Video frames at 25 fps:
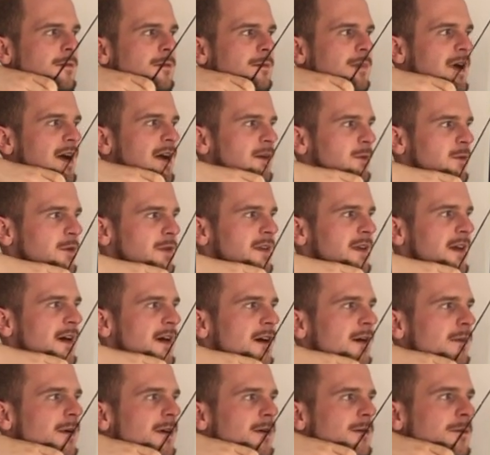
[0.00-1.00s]
back with the
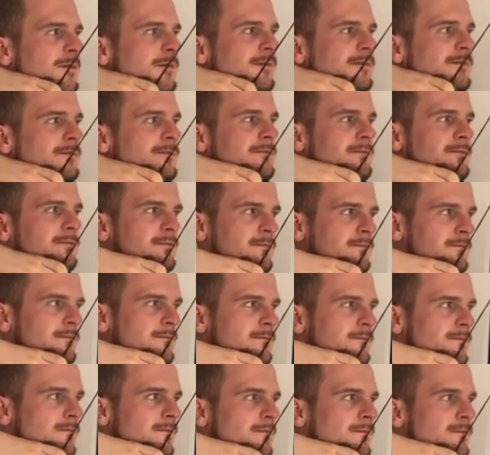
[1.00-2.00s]
elbow,
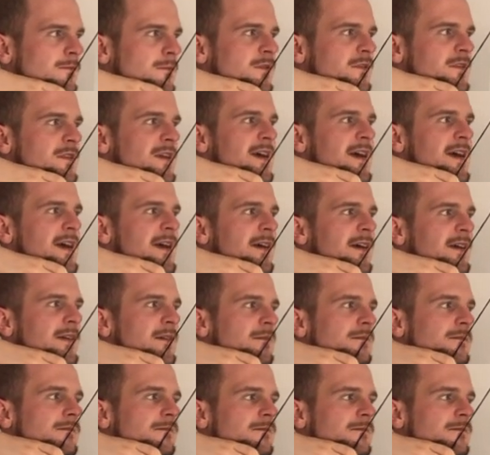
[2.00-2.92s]
move the head.